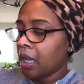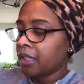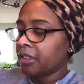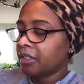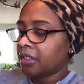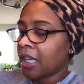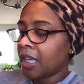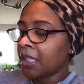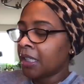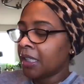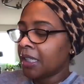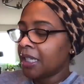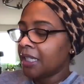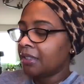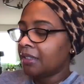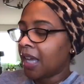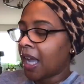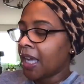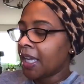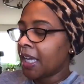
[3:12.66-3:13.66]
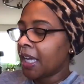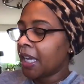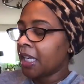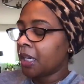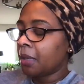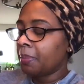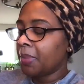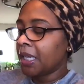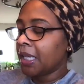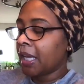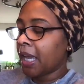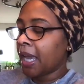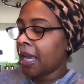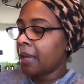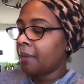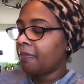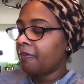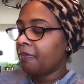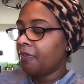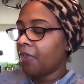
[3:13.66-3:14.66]
Suddenly, Diana
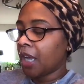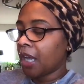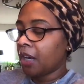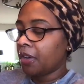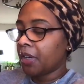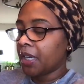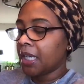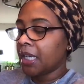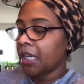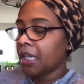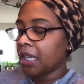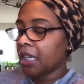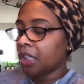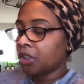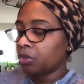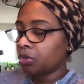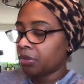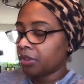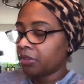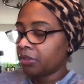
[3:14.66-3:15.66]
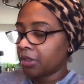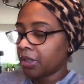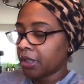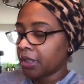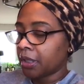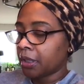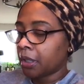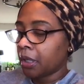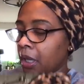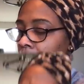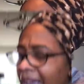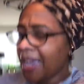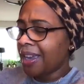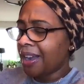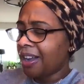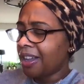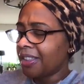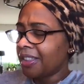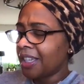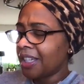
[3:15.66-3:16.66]
became very interested. Why
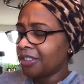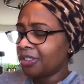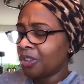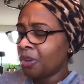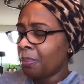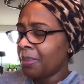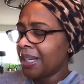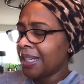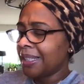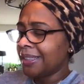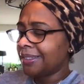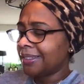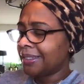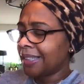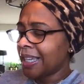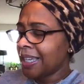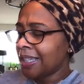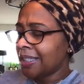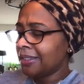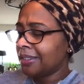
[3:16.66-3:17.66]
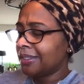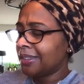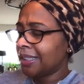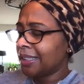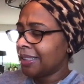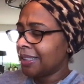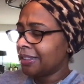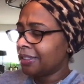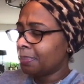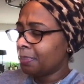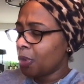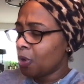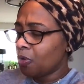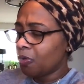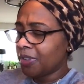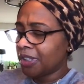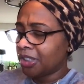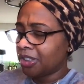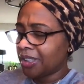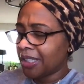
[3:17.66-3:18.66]
are there so many scenes in this
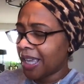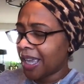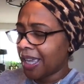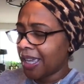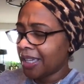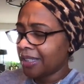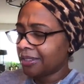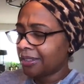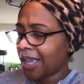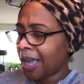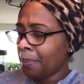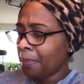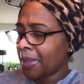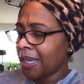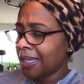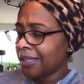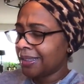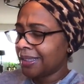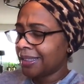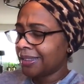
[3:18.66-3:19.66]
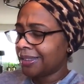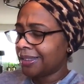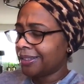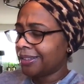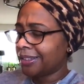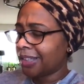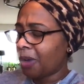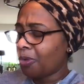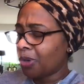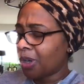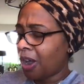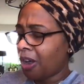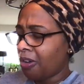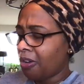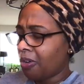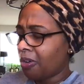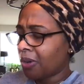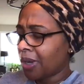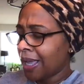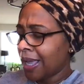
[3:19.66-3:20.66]
movie, she asked. I mean, this is so
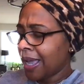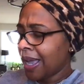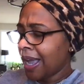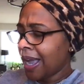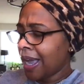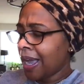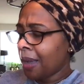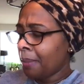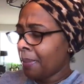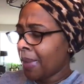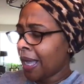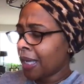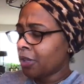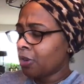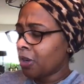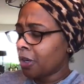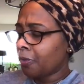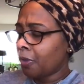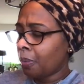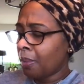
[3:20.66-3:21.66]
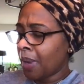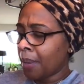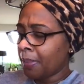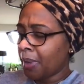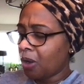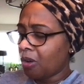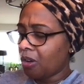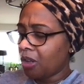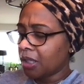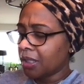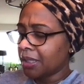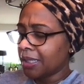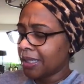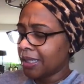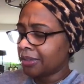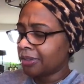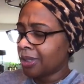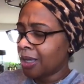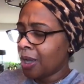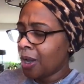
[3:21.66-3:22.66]
long. How am I going to remember all of
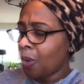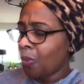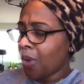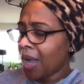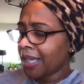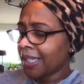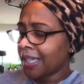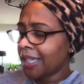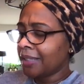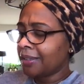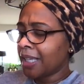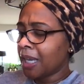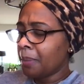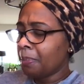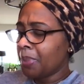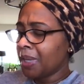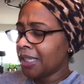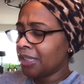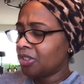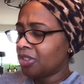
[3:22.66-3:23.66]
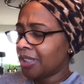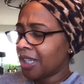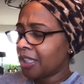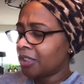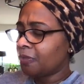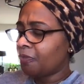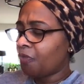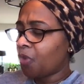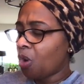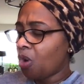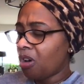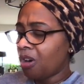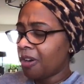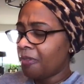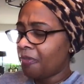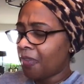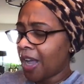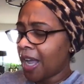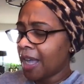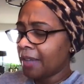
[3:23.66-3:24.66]
this? Why can't there be just four
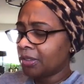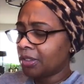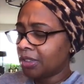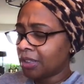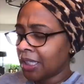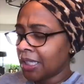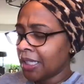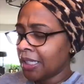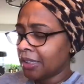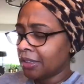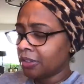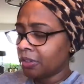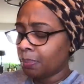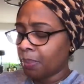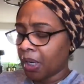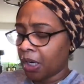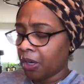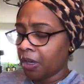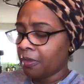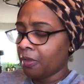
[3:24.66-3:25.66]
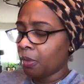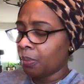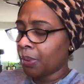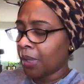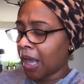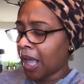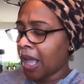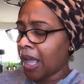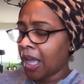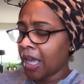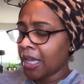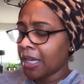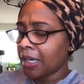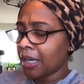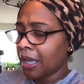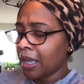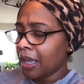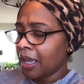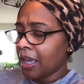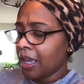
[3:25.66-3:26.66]
or five scenes? Barry
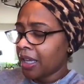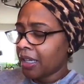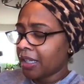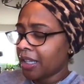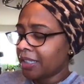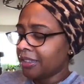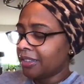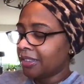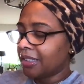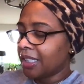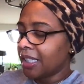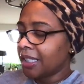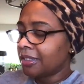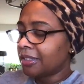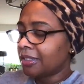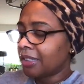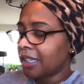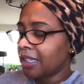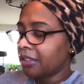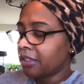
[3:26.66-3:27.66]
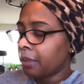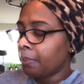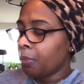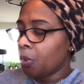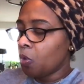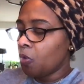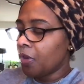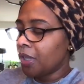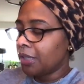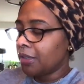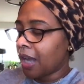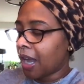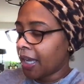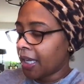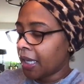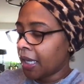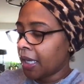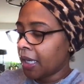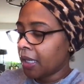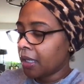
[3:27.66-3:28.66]
replied, because this is a movie,
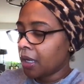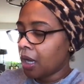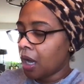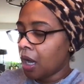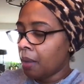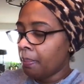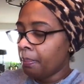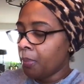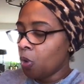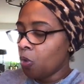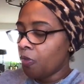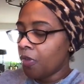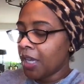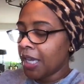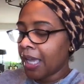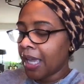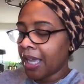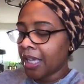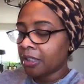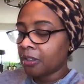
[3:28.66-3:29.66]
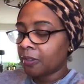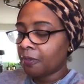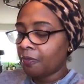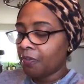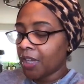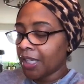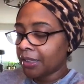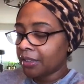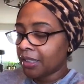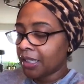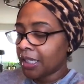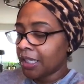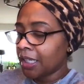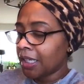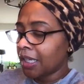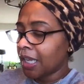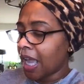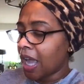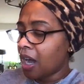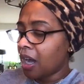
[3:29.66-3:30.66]
Diane. A movie has
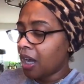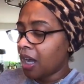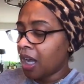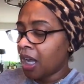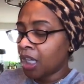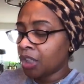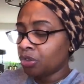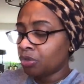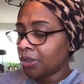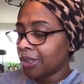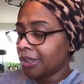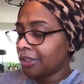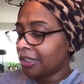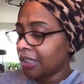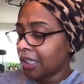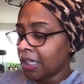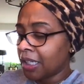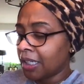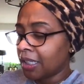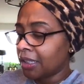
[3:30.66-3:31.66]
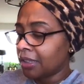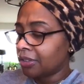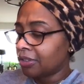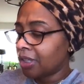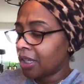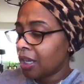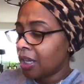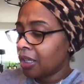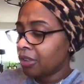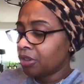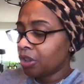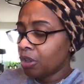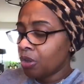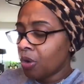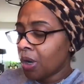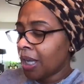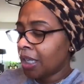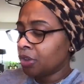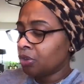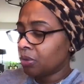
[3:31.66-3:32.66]
50, 100 scenes.
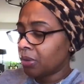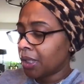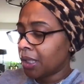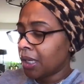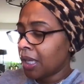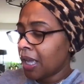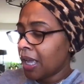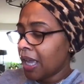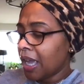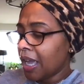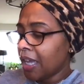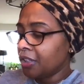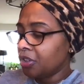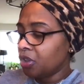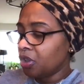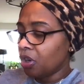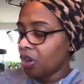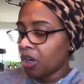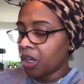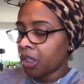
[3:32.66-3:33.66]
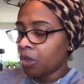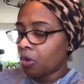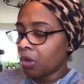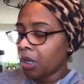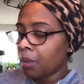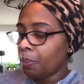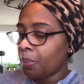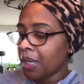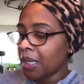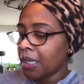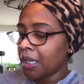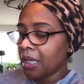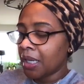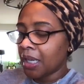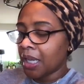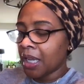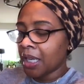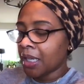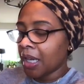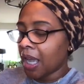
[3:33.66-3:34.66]
200, and you're gonna
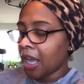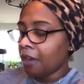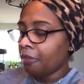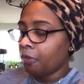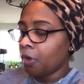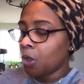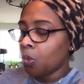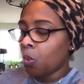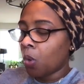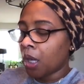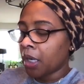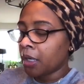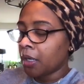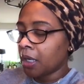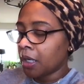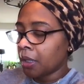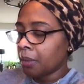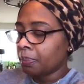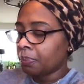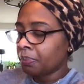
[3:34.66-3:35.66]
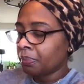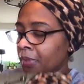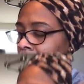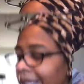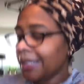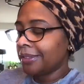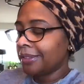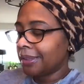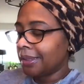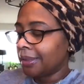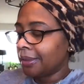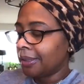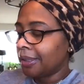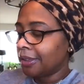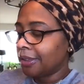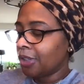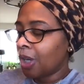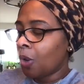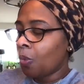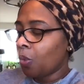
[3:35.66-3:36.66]
be in every one of them. But listen,
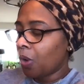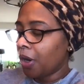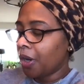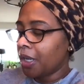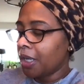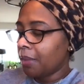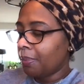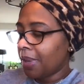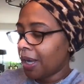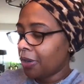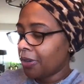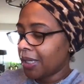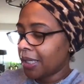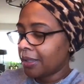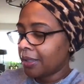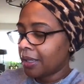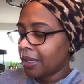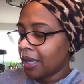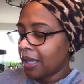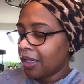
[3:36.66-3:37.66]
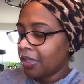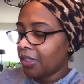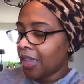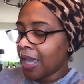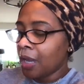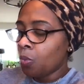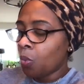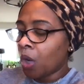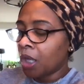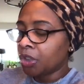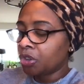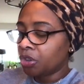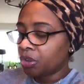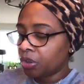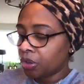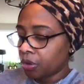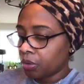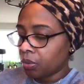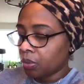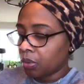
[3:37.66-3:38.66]
don't worry about it. They want
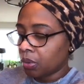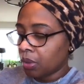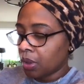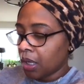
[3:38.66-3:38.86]
you.